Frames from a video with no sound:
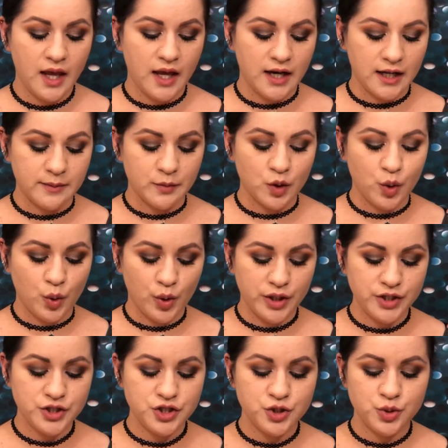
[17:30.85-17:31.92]
And I'm
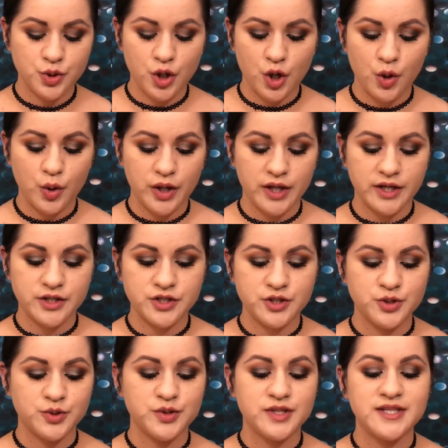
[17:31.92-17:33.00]
going to go
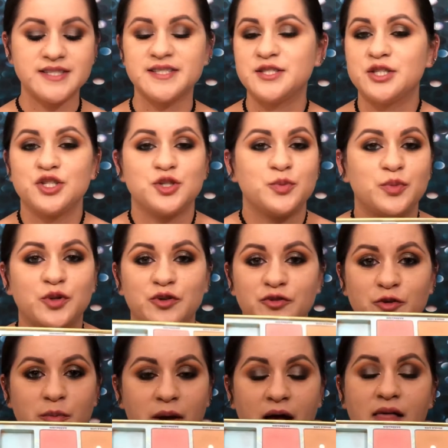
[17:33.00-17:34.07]
into, this is such a
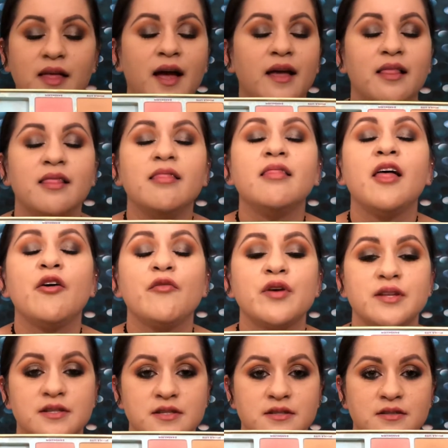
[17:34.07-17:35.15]
beautiful palette, I love
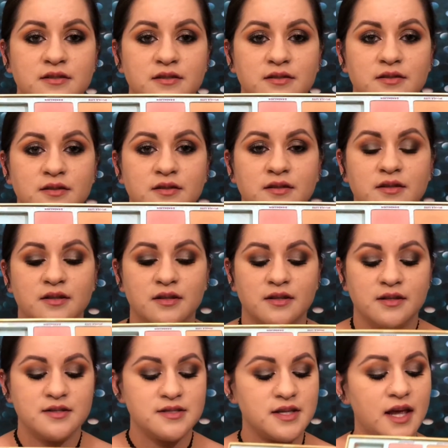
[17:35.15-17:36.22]
it.
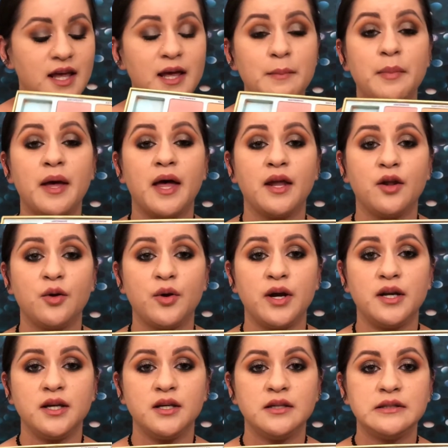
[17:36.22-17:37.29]
See, I hit pan
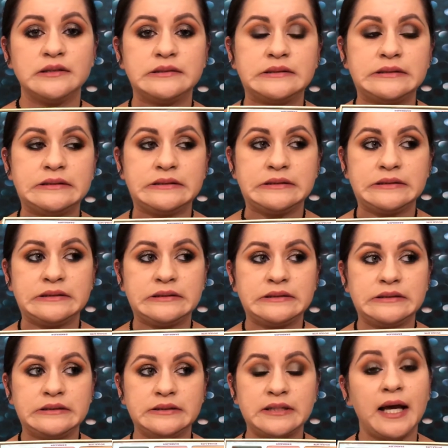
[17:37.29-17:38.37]
already?
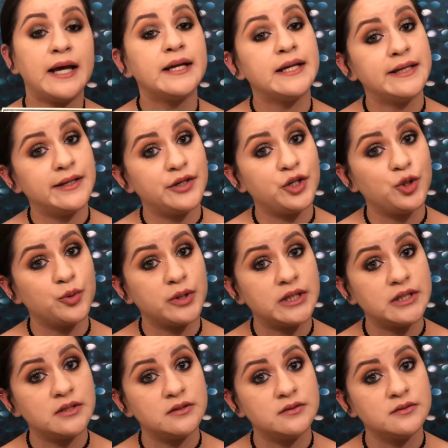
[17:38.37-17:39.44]
I need a new one.